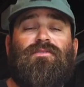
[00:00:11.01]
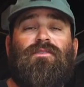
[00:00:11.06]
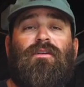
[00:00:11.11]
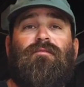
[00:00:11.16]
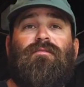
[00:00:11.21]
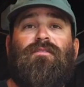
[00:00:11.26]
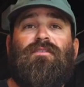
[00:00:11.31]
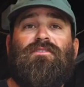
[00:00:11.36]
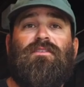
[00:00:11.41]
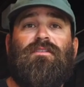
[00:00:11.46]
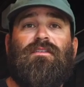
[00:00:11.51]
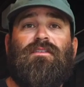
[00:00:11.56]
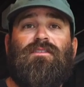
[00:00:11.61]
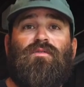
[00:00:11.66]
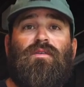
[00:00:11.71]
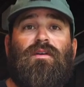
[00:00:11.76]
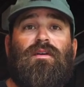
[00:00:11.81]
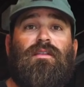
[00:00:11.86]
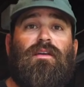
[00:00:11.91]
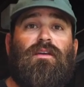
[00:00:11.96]
start fishing this
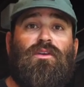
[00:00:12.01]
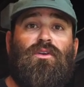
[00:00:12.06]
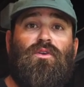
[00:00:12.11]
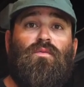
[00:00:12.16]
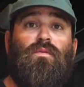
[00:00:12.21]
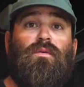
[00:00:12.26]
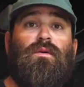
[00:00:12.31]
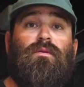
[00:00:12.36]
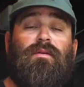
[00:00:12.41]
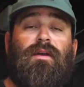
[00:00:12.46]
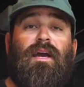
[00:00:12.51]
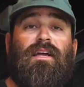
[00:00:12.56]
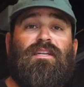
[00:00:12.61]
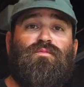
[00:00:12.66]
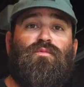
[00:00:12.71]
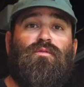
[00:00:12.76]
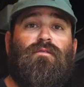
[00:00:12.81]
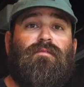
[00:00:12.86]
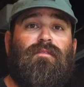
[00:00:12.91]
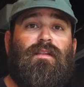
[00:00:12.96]
rig, that you will
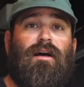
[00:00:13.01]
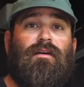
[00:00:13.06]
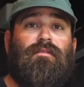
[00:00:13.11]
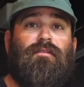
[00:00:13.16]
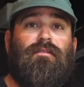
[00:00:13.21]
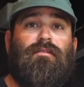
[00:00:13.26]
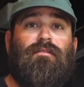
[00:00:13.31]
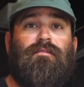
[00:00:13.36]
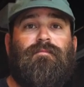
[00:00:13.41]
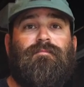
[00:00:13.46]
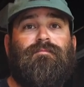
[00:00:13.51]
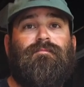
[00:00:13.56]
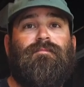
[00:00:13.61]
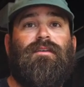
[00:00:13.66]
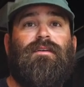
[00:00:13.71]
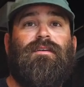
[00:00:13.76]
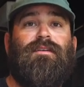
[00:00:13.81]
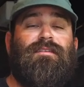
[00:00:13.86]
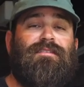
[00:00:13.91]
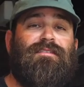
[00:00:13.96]
catch more flounder.
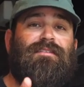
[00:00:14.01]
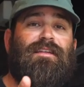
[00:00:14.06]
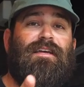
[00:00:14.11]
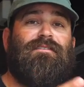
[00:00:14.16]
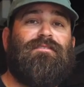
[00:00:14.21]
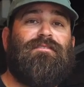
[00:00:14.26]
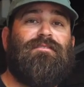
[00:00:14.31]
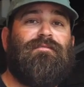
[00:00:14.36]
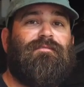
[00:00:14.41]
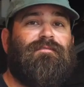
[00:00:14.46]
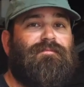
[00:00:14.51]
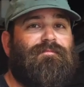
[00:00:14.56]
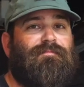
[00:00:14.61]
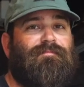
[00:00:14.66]
Stay tuned.